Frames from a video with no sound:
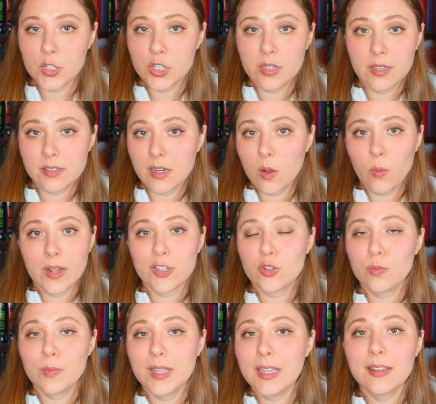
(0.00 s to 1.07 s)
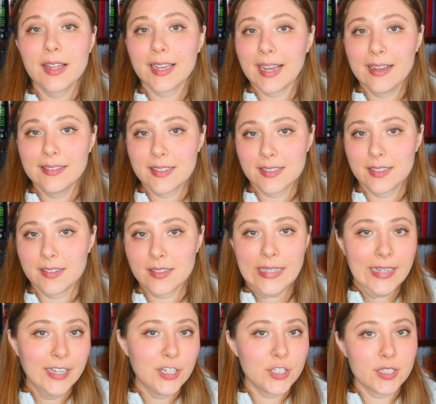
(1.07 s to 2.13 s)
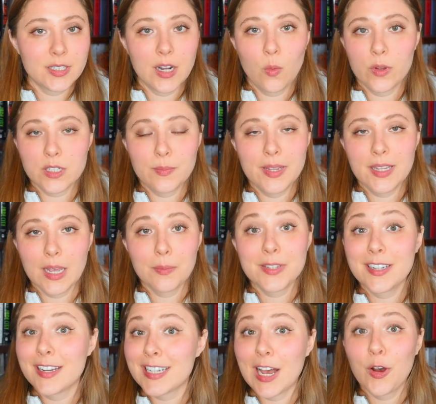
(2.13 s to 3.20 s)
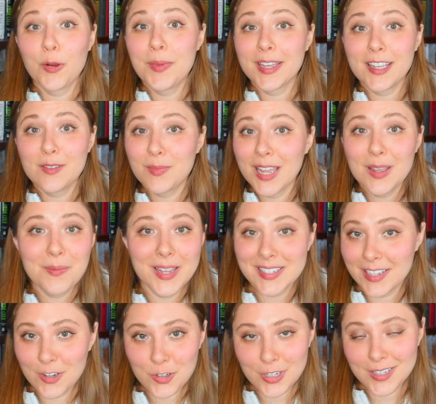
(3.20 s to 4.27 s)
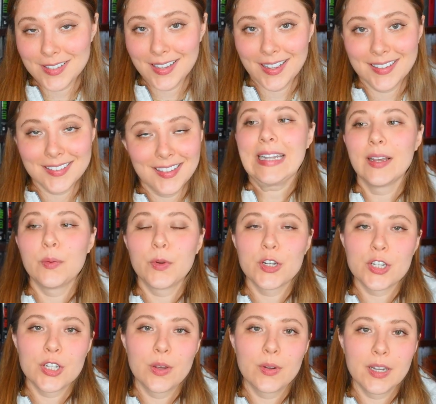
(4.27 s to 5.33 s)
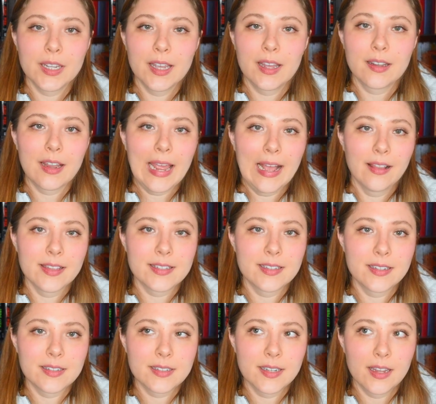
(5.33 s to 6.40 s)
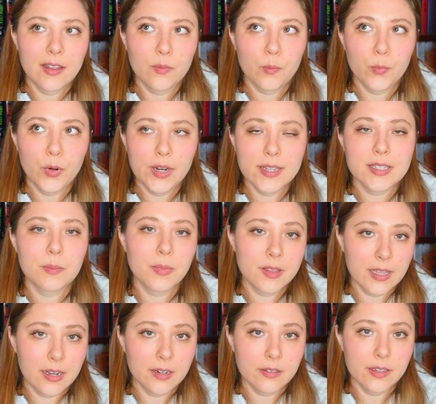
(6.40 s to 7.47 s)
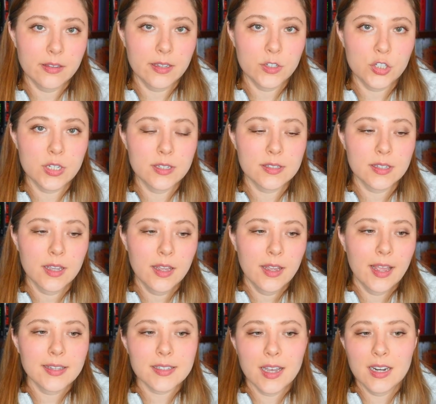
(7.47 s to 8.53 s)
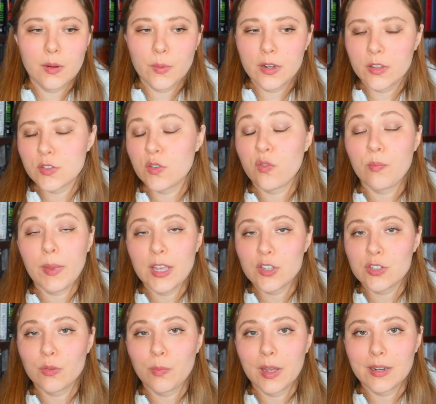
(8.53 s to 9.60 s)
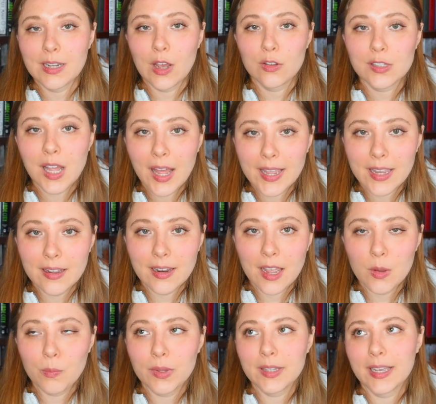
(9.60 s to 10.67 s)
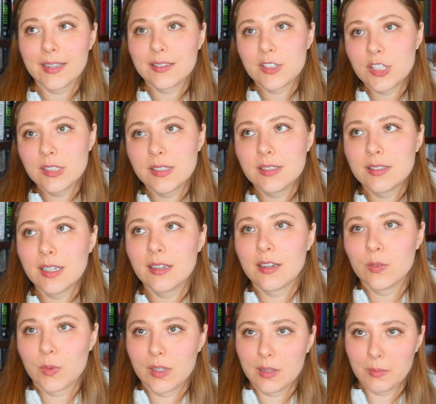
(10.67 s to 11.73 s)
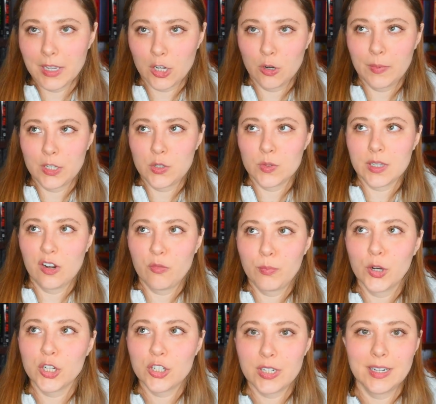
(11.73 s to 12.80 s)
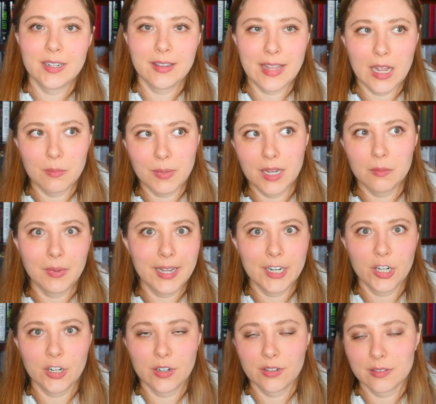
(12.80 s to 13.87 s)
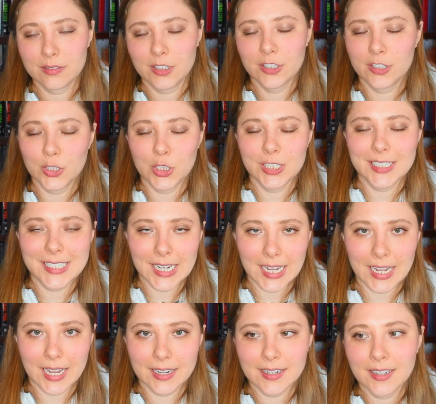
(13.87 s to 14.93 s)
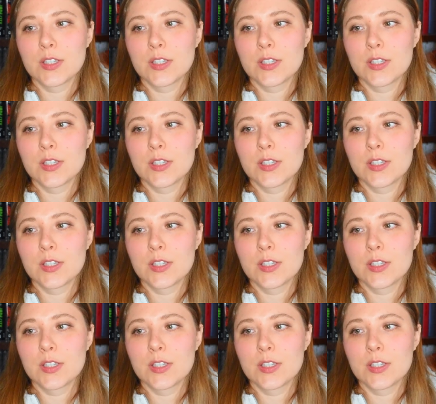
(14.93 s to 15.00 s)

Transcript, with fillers: She does not want to be like Alicent. She does not want to be kept in a tower making babies, as she says. We're shown, again, Alicent pretty sympathetically, that she's, it's kind of one of those, you've made your bed, now lie in it, but like she didn't really make her bed. She was kind of pushed into that bed by her good old dad.